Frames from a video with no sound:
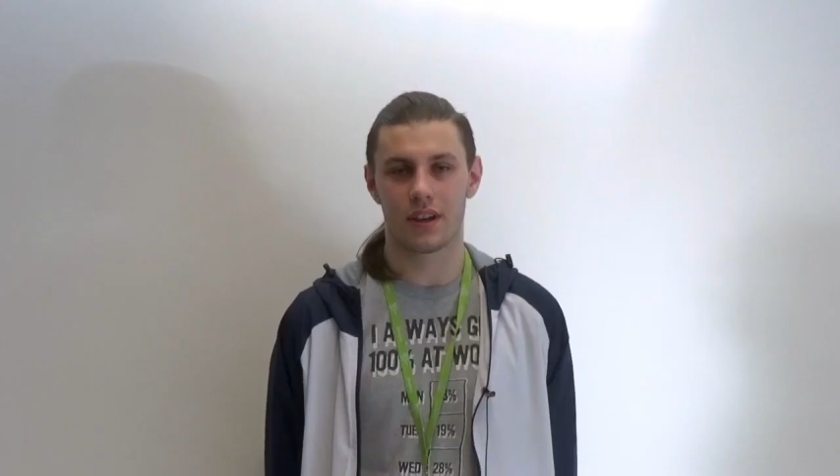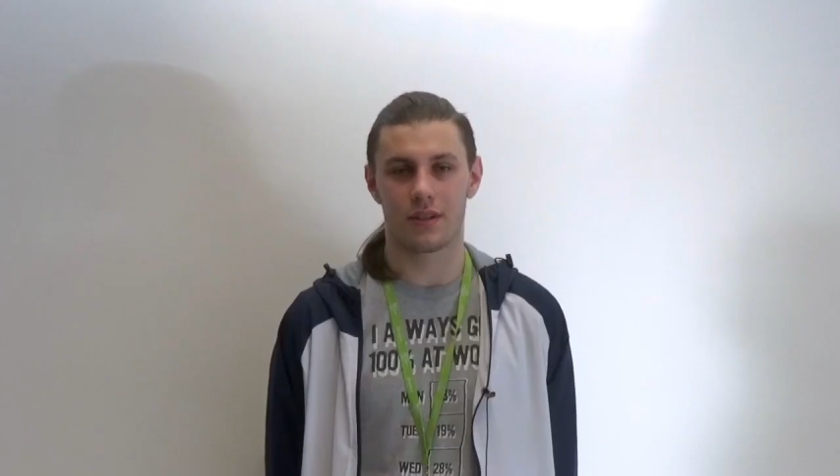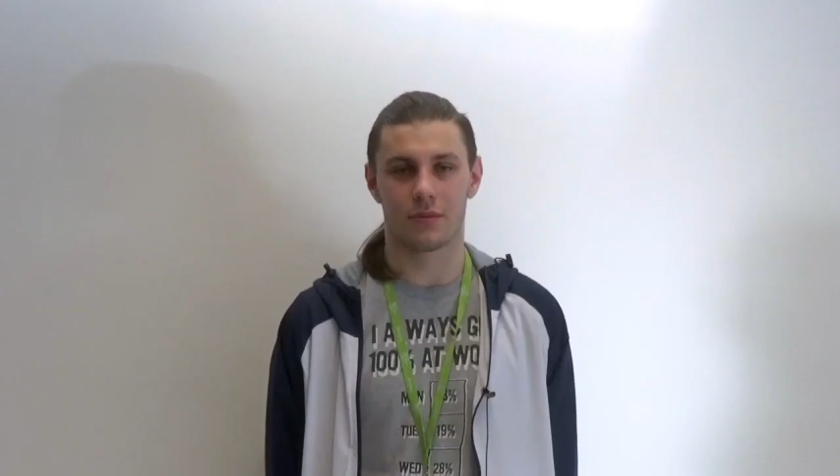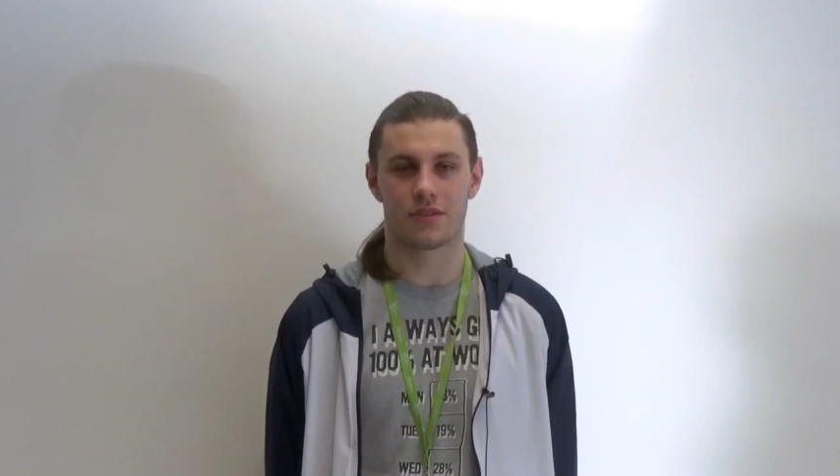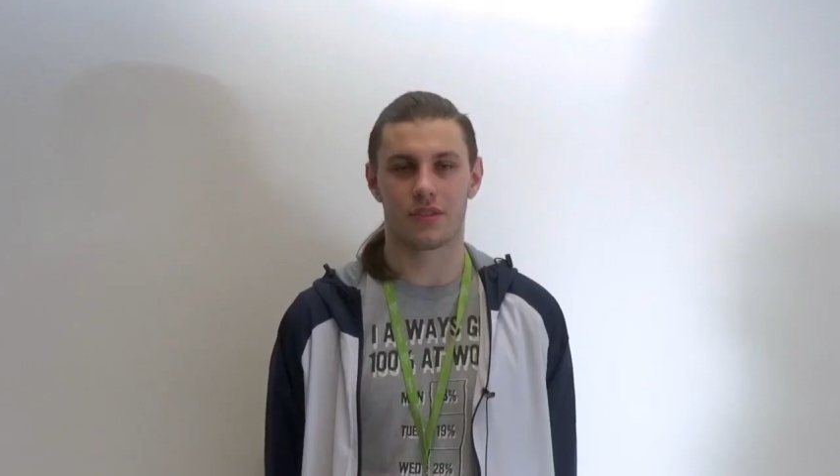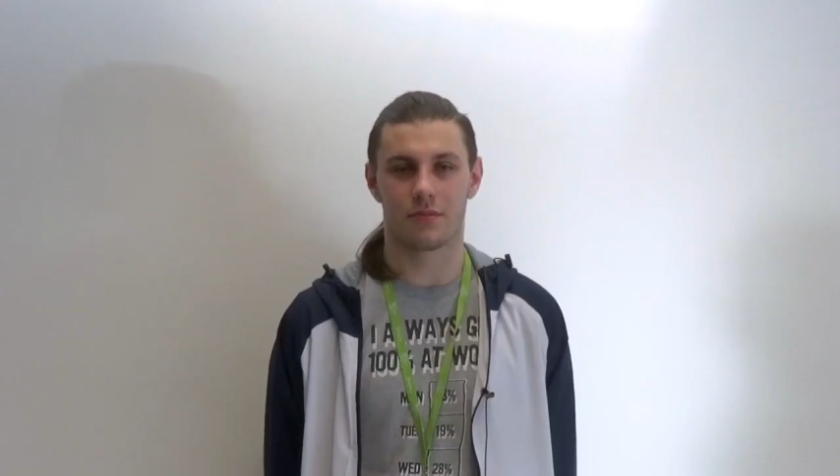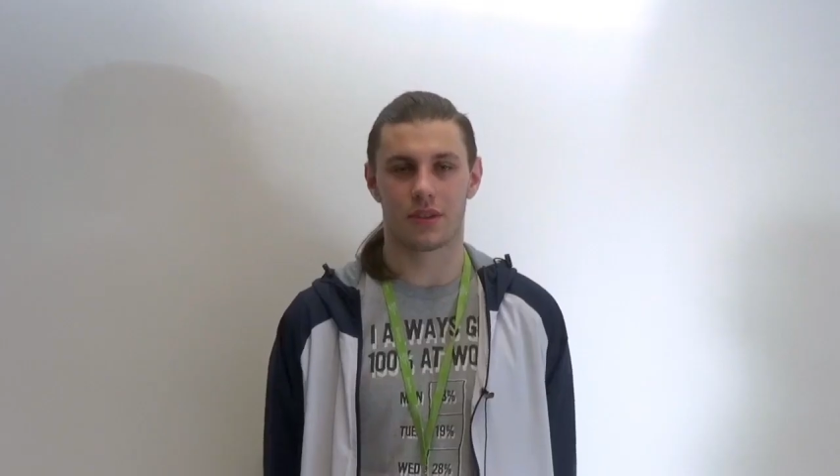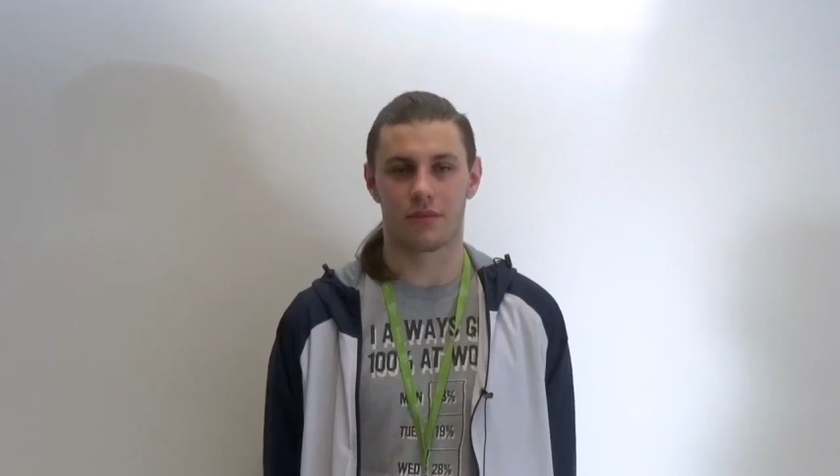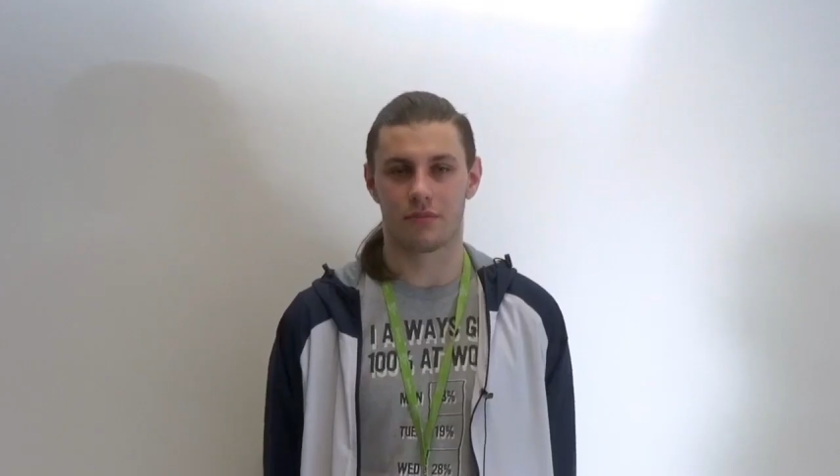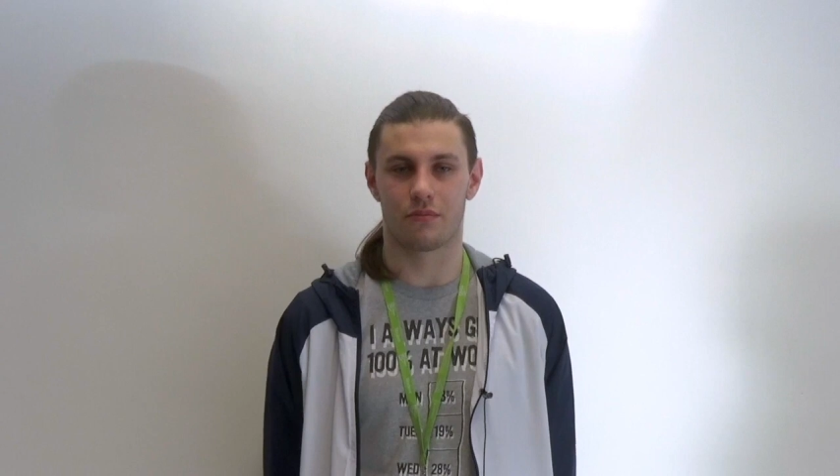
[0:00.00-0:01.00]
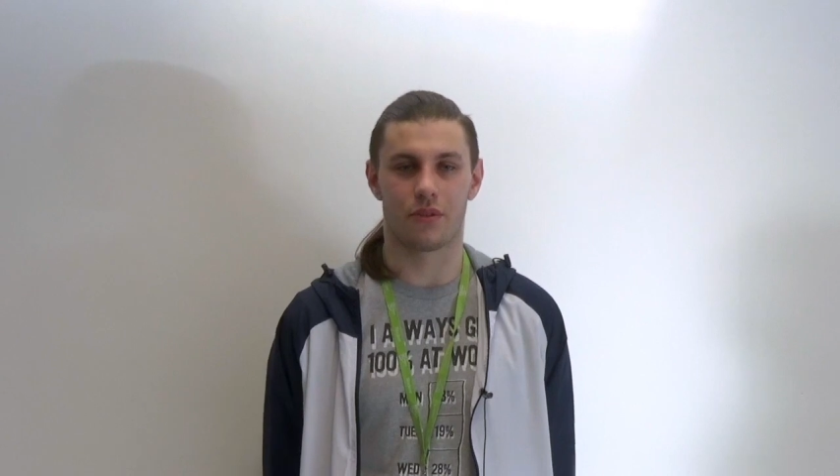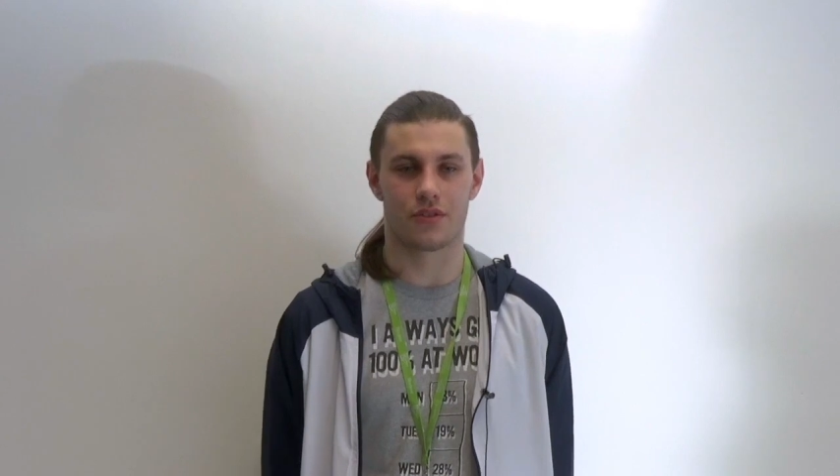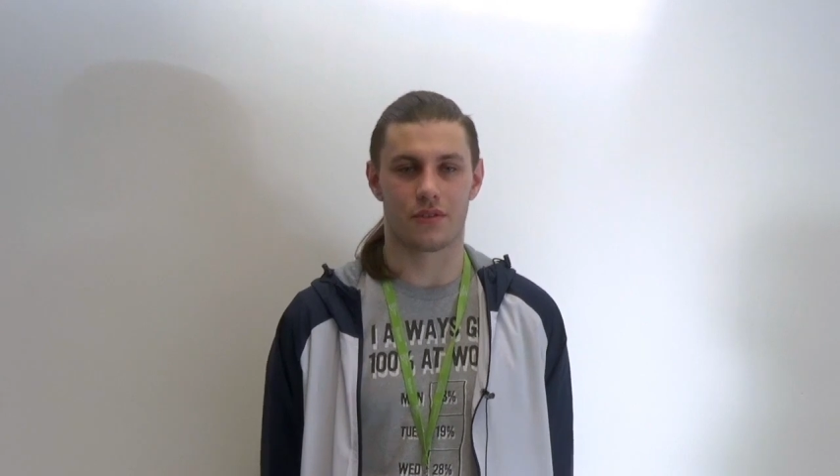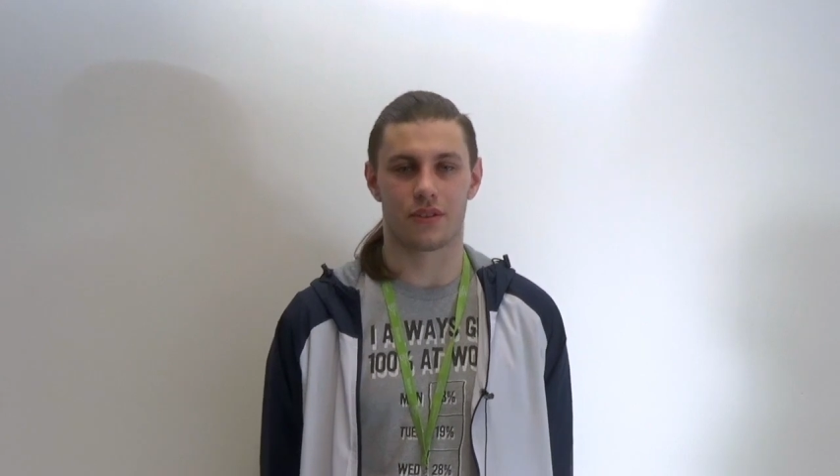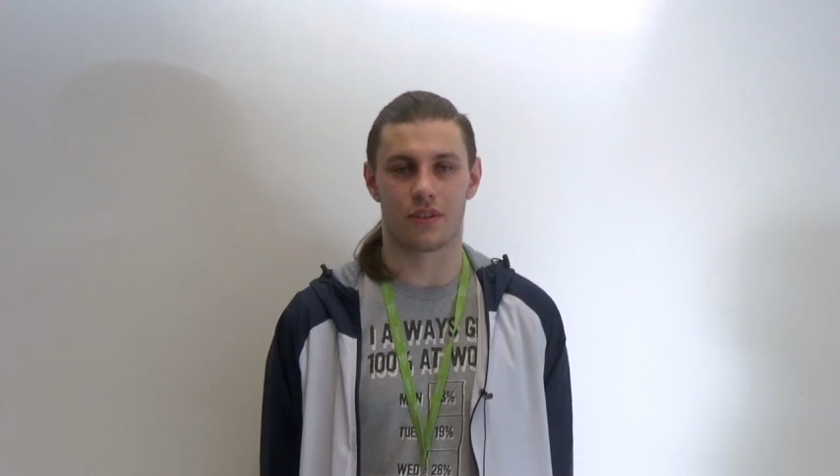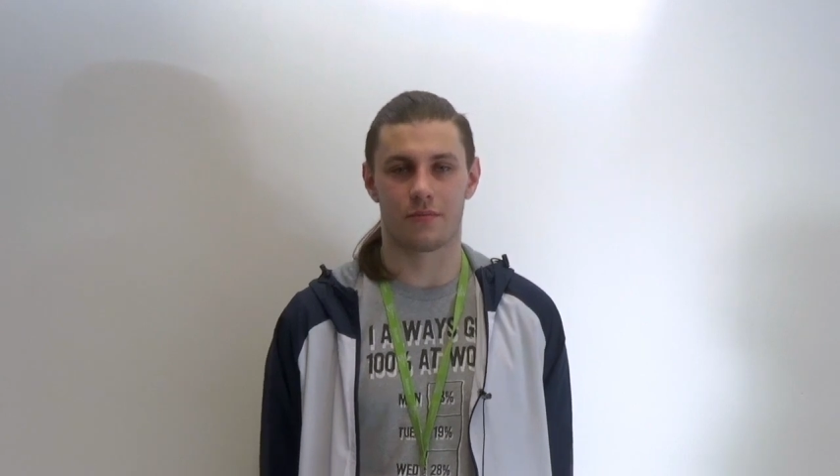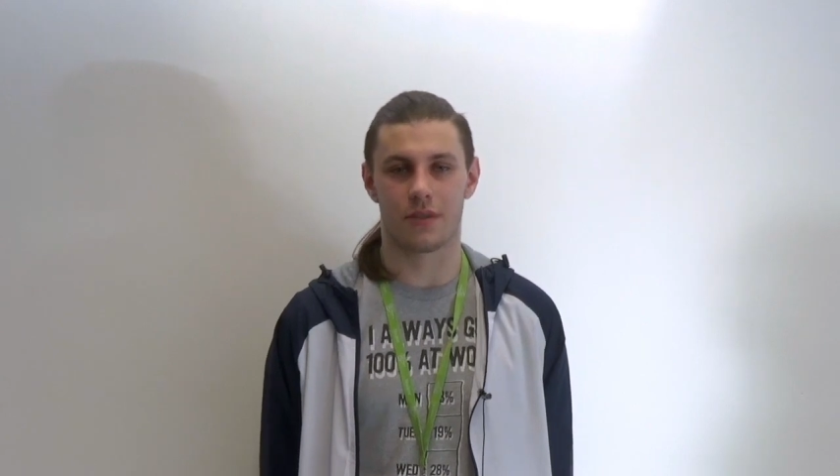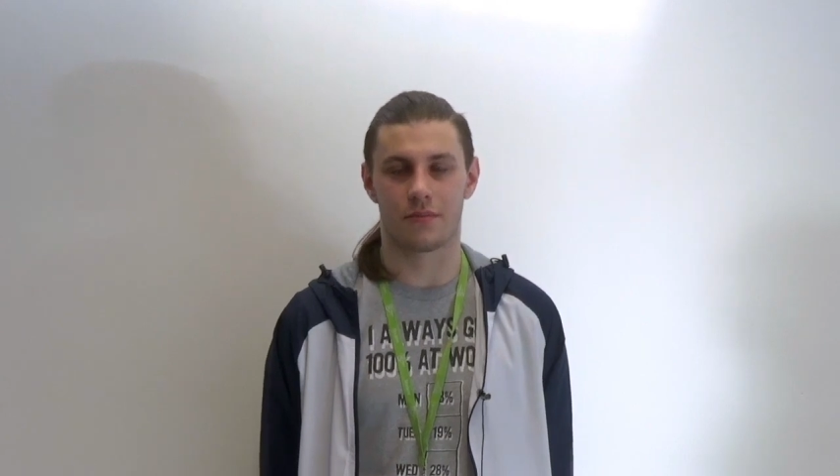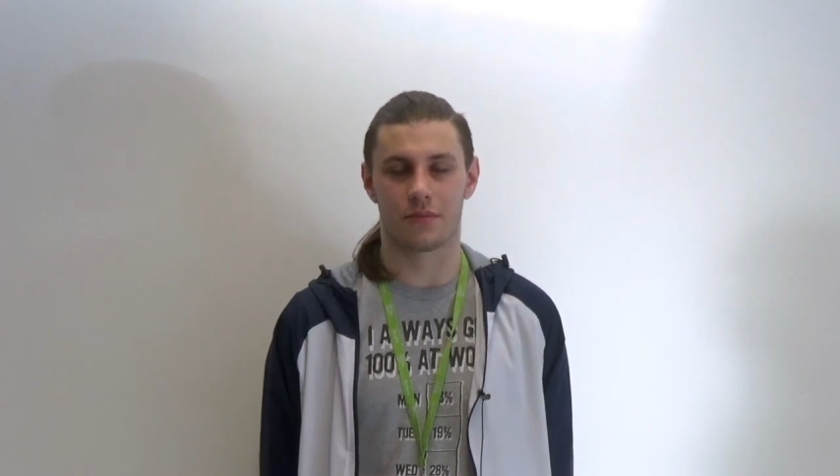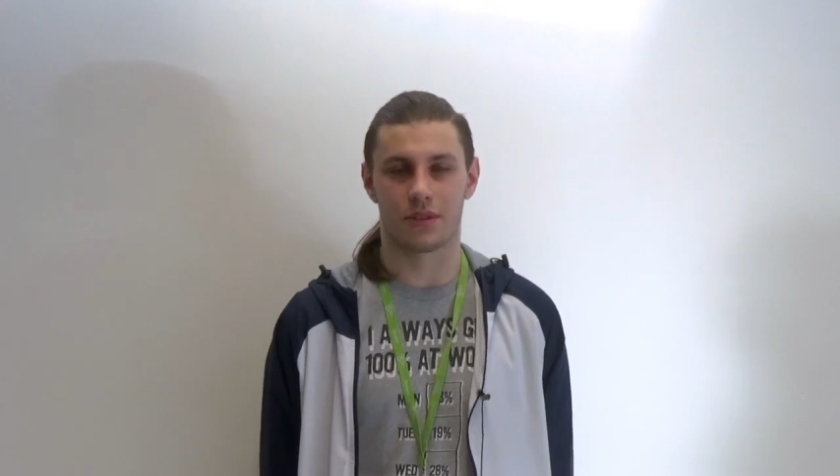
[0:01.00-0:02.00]
It will still be worse for a lot of
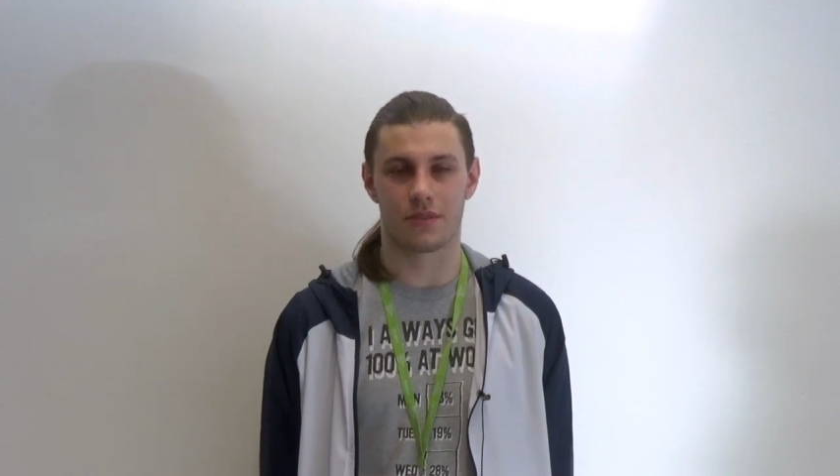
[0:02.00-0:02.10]
people,